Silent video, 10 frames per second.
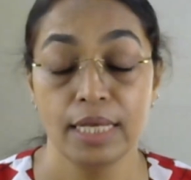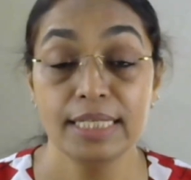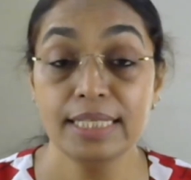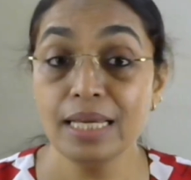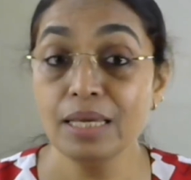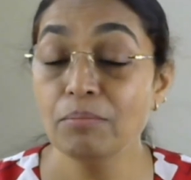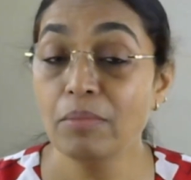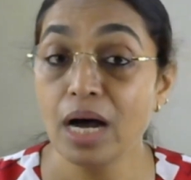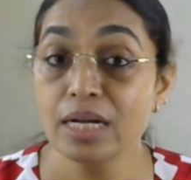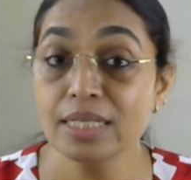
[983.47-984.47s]
See,
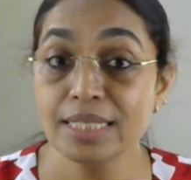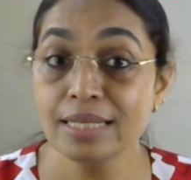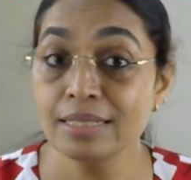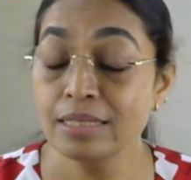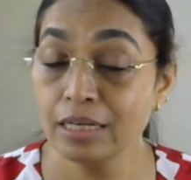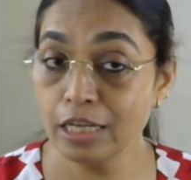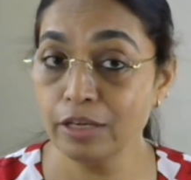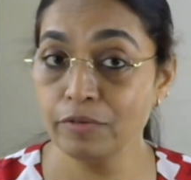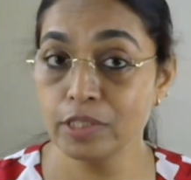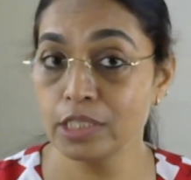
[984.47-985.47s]
Mars is
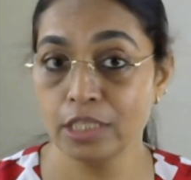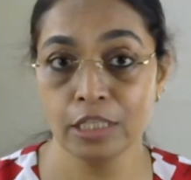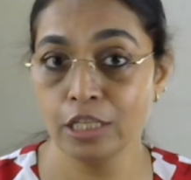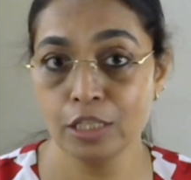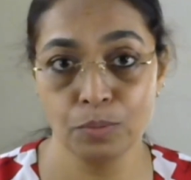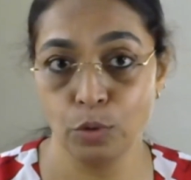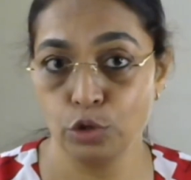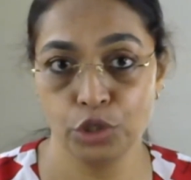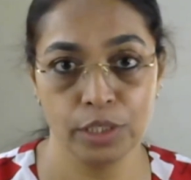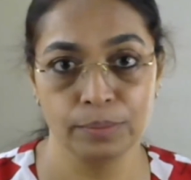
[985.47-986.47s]
revisiting this
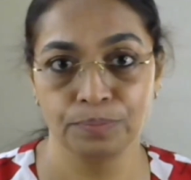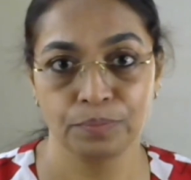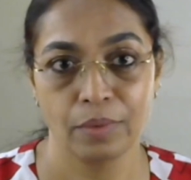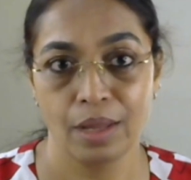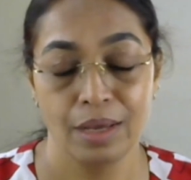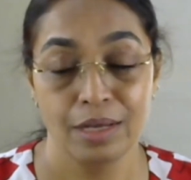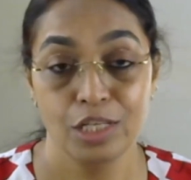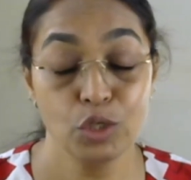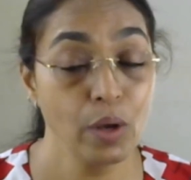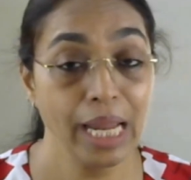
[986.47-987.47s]
portion.
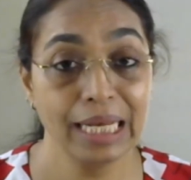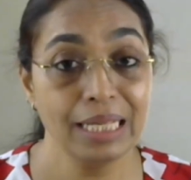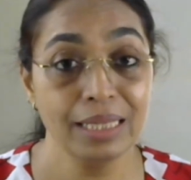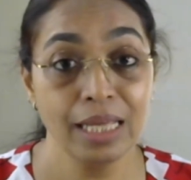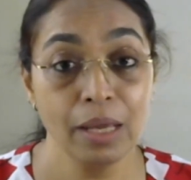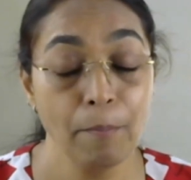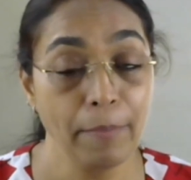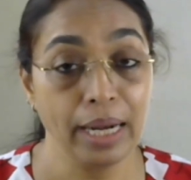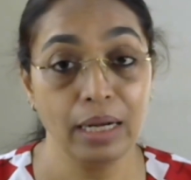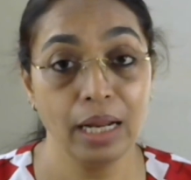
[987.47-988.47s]
So anything
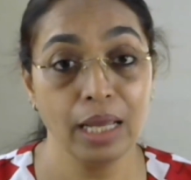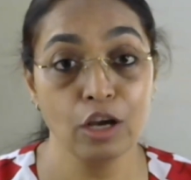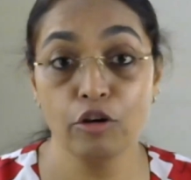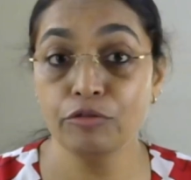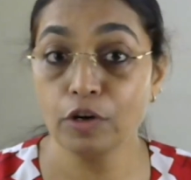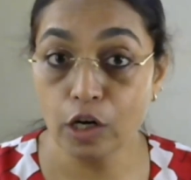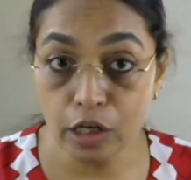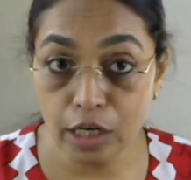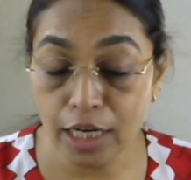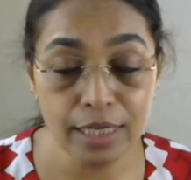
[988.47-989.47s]
pending of
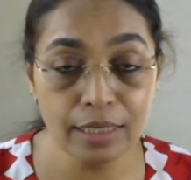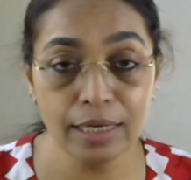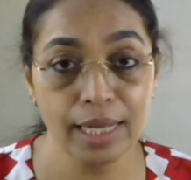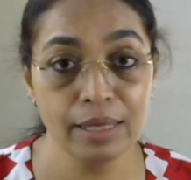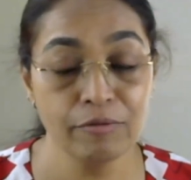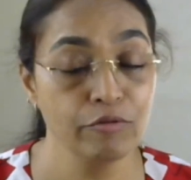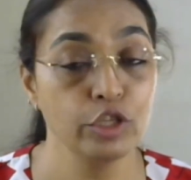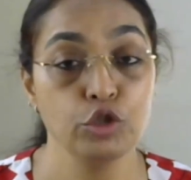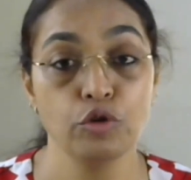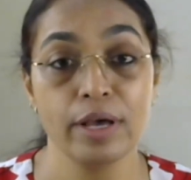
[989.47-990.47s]
earlier time
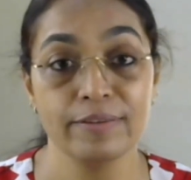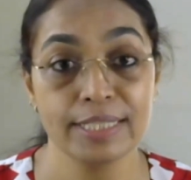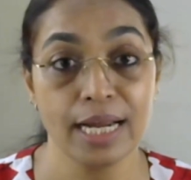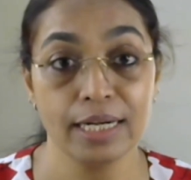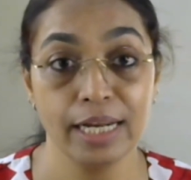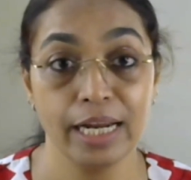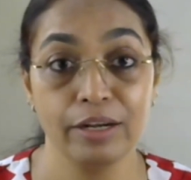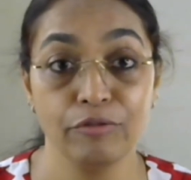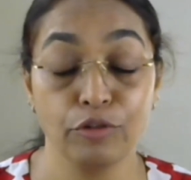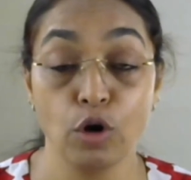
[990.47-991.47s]
which you have
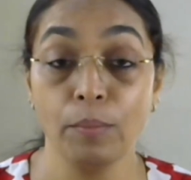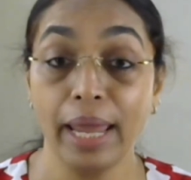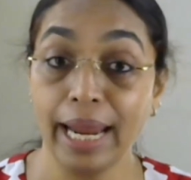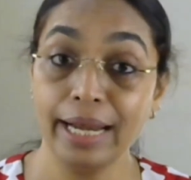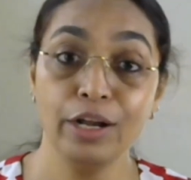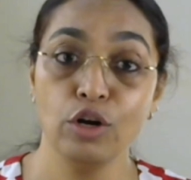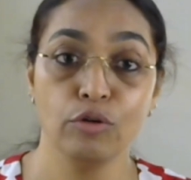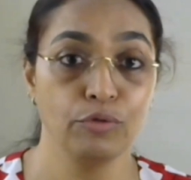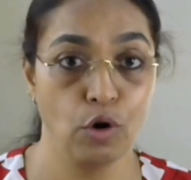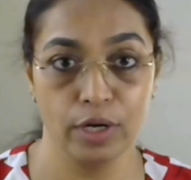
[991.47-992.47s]
started from end
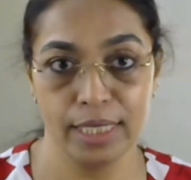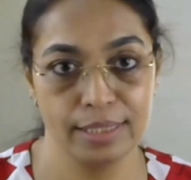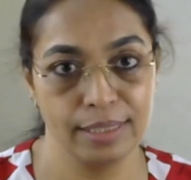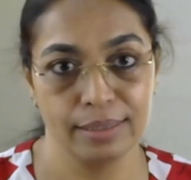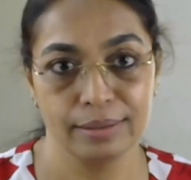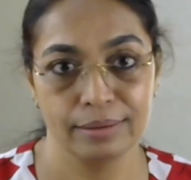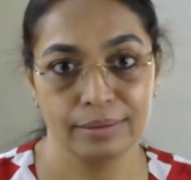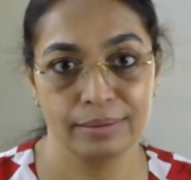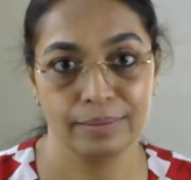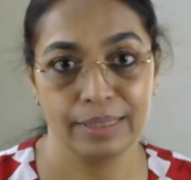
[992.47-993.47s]
of August,
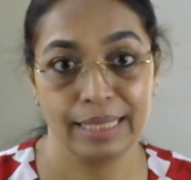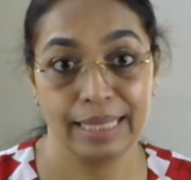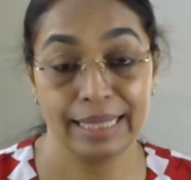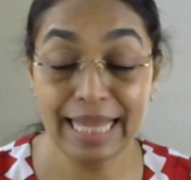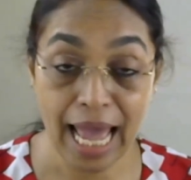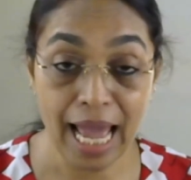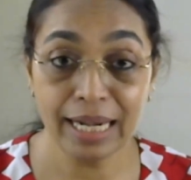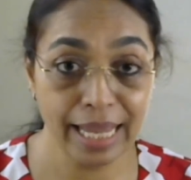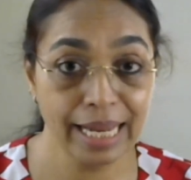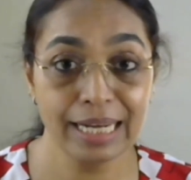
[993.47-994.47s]

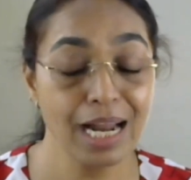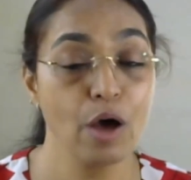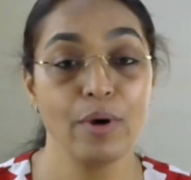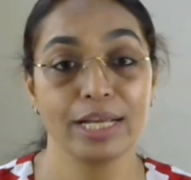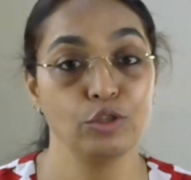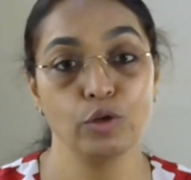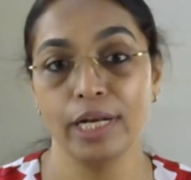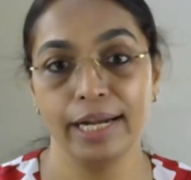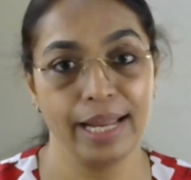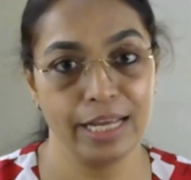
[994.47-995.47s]
that can now
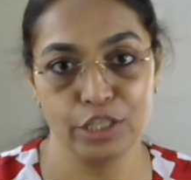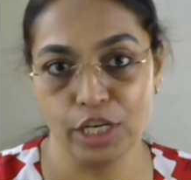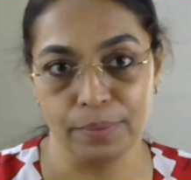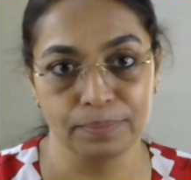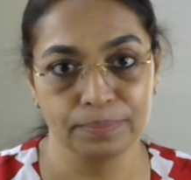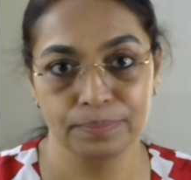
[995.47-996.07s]
actually take shape.